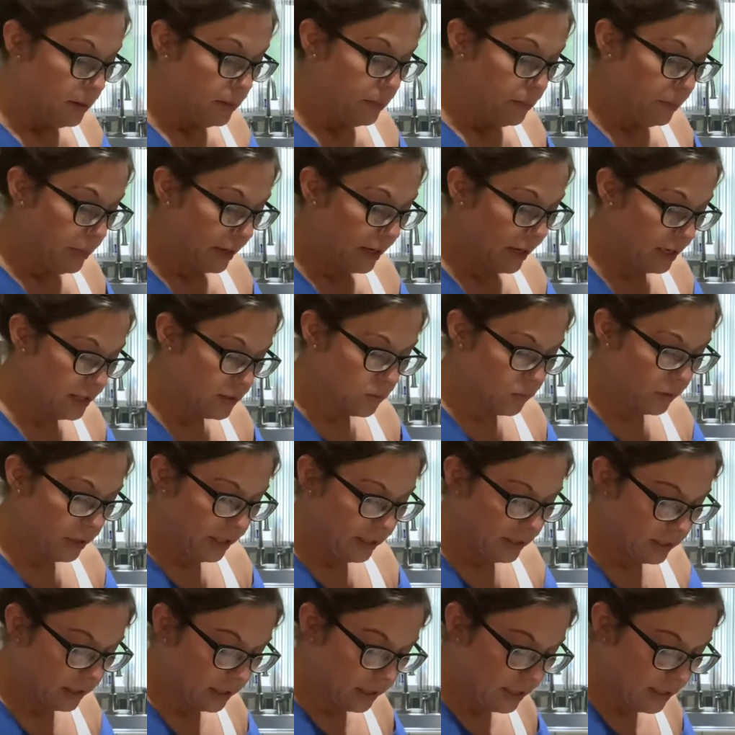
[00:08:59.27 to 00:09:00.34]
Because what it
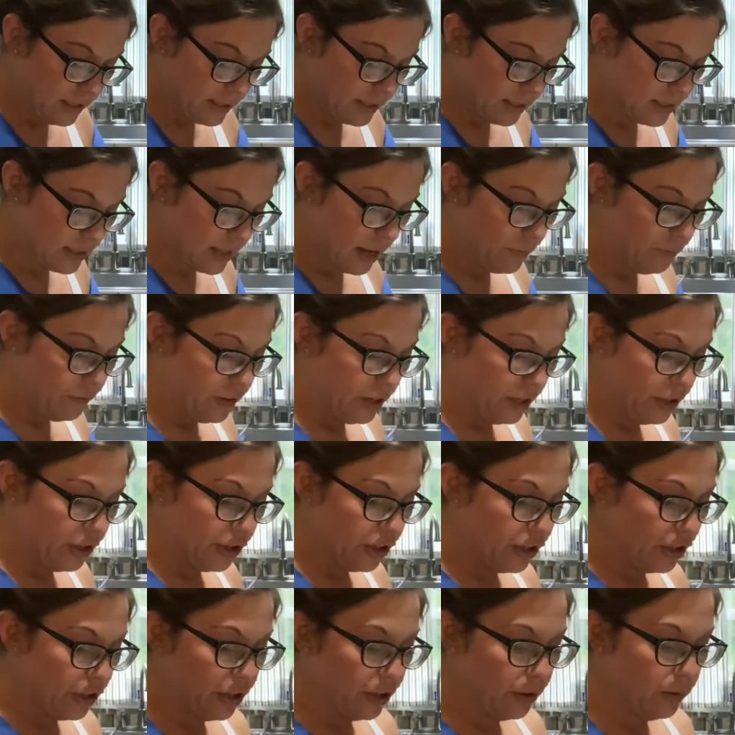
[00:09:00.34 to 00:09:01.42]
does is that
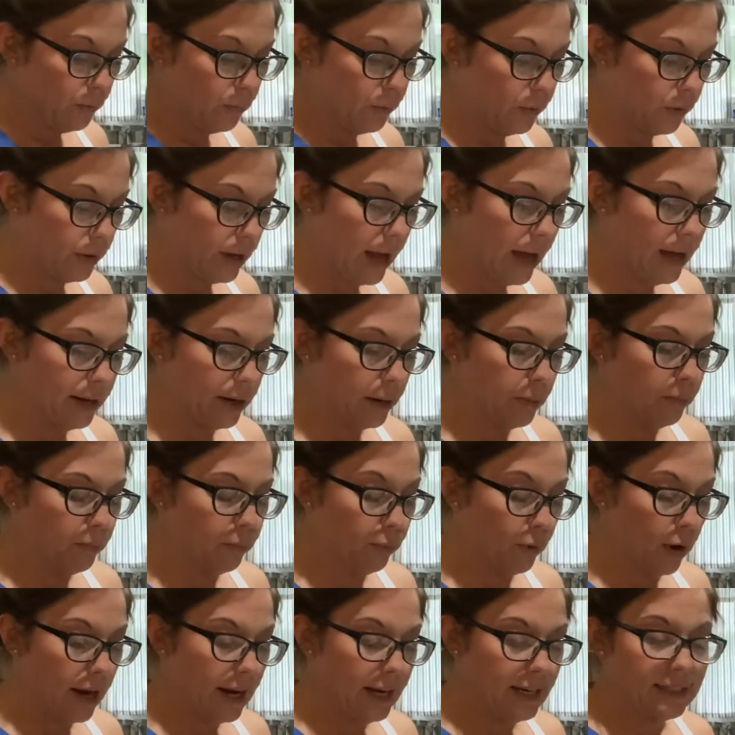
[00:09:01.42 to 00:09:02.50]
vinegar will kind of
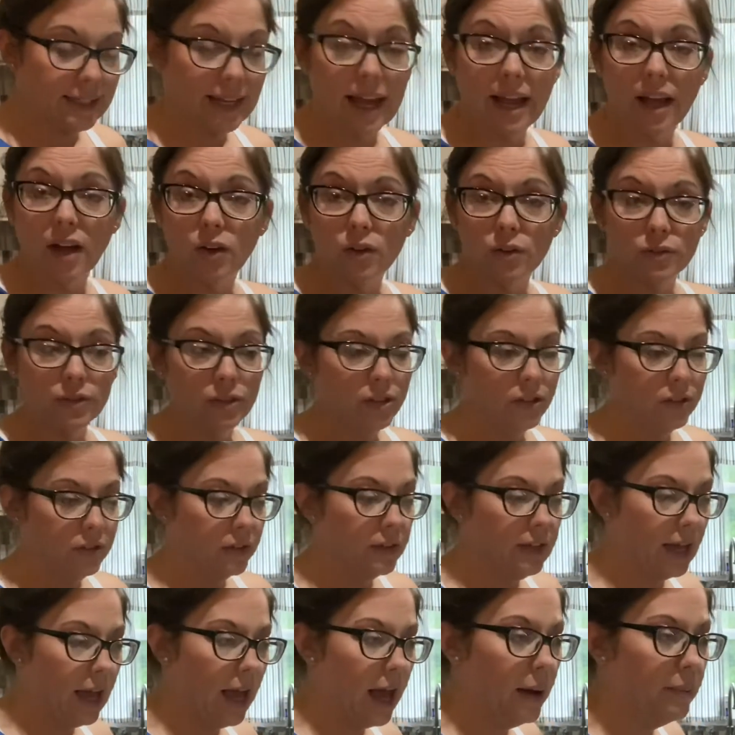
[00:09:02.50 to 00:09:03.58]
break down the
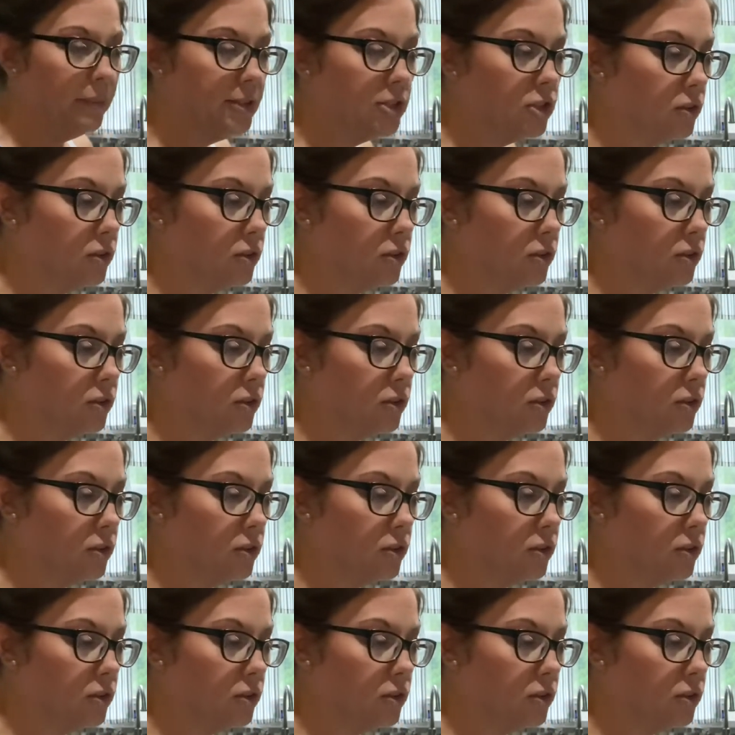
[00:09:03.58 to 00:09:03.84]
cabbage a